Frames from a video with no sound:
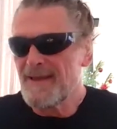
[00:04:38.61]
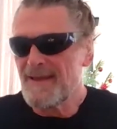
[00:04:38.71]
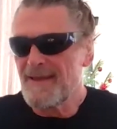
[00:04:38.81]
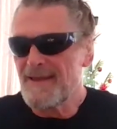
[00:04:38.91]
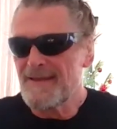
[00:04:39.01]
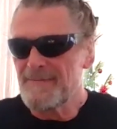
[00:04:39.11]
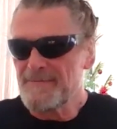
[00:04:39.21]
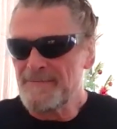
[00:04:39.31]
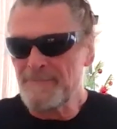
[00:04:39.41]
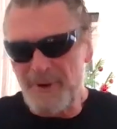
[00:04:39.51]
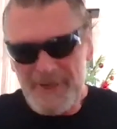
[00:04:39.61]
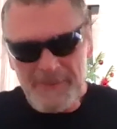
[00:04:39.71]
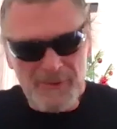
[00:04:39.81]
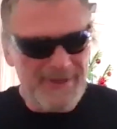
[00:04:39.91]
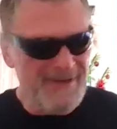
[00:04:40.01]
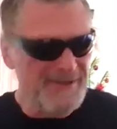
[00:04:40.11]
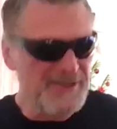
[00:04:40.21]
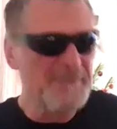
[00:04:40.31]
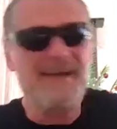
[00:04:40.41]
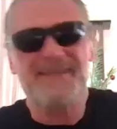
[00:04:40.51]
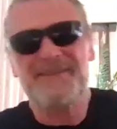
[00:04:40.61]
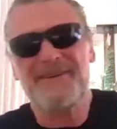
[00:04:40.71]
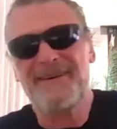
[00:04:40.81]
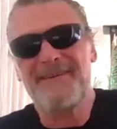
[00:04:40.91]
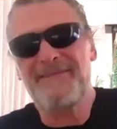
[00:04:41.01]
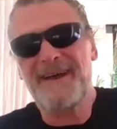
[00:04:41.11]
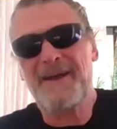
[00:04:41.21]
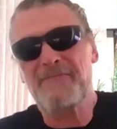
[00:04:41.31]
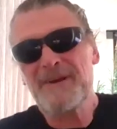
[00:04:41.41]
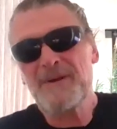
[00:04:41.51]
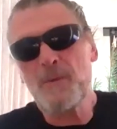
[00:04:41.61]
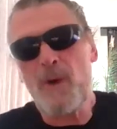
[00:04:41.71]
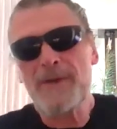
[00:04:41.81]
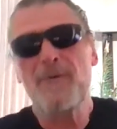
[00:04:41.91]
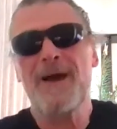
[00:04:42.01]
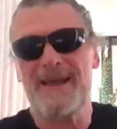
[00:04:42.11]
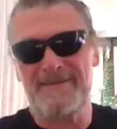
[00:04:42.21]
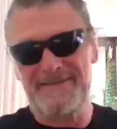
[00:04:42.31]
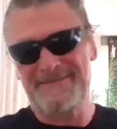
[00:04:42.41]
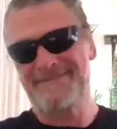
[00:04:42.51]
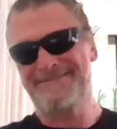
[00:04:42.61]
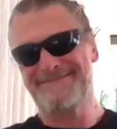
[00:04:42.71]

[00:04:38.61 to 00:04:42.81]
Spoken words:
And bodyboarding, not so much. I've ridden one wave.